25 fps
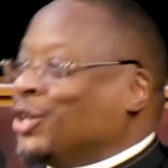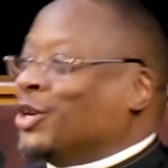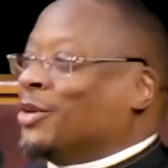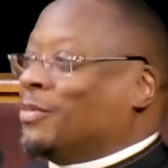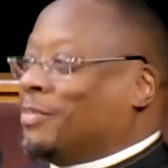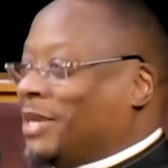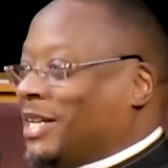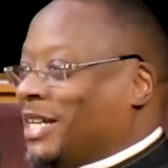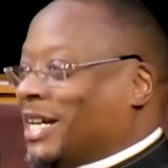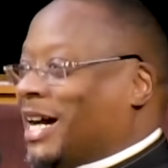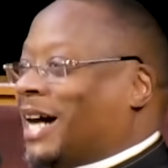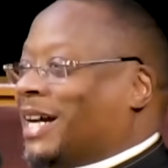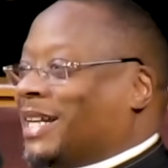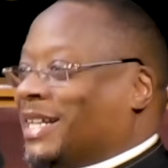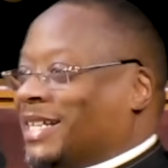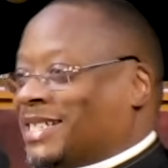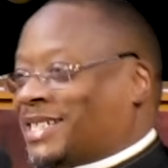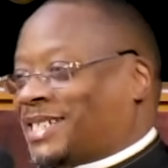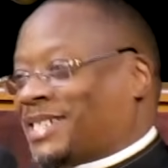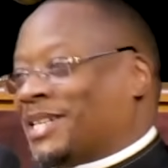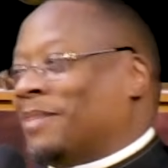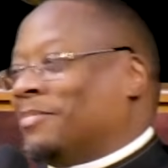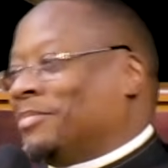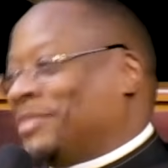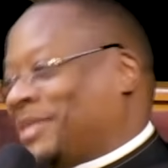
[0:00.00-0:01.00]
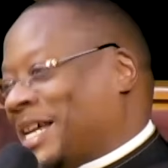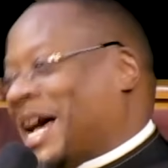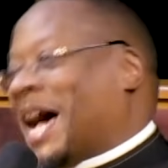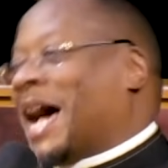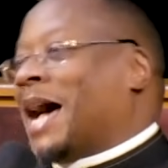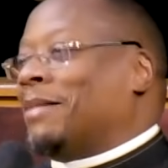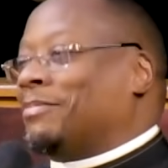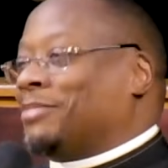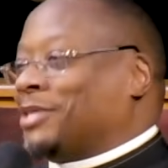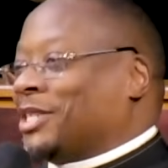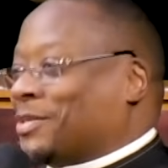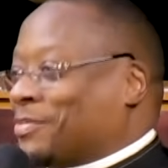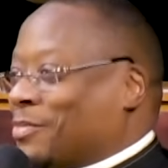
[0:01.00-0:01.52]
you'll be honest,
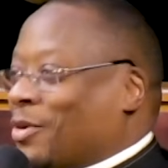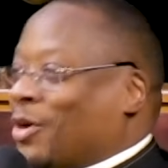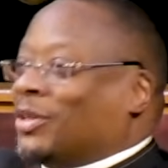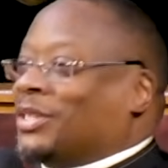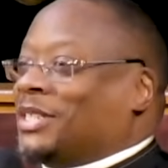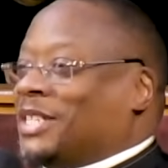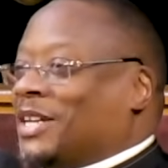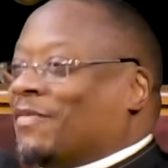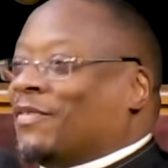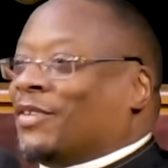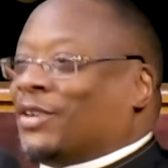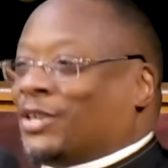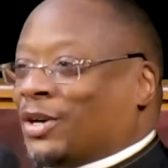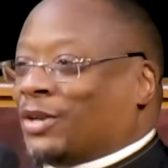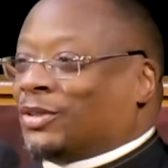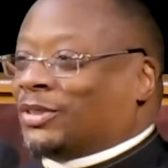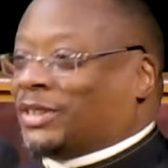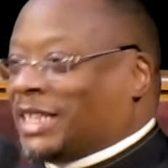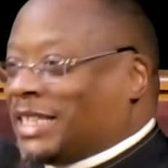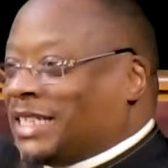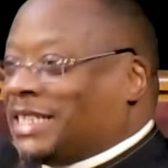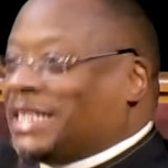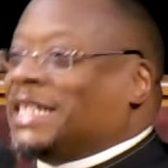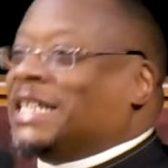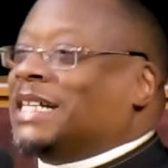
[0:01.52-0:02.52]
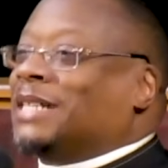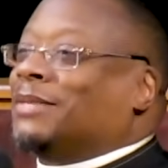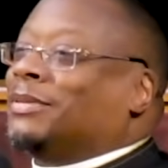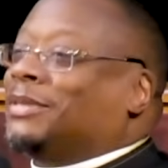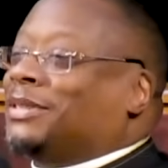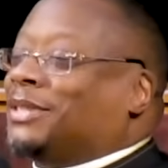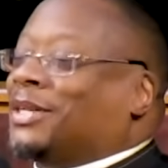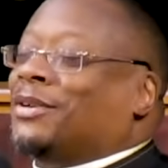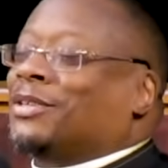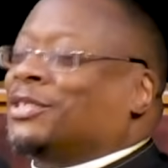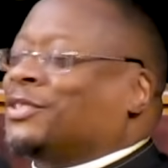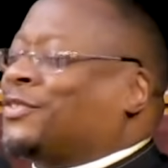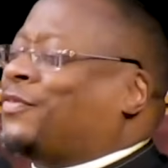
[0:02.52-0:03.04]
sometimes it's more difficult to deal
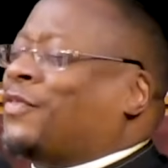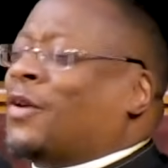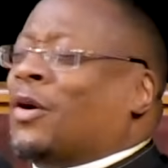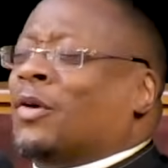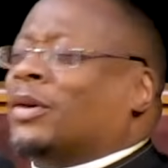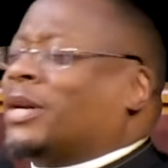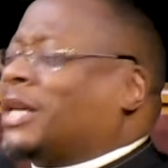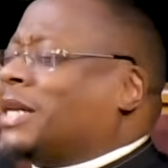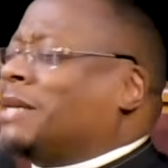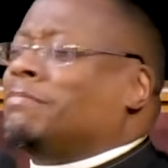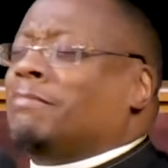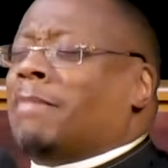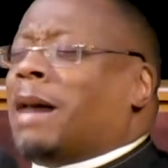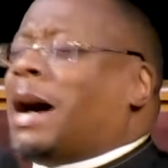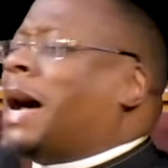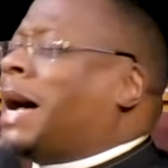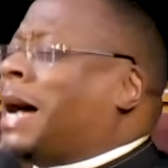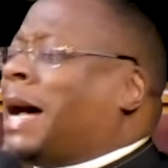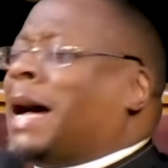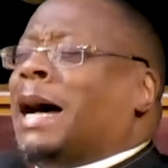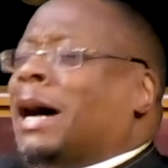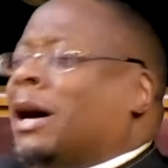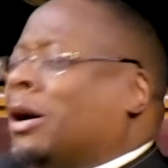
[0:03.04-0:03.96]
with those folk in my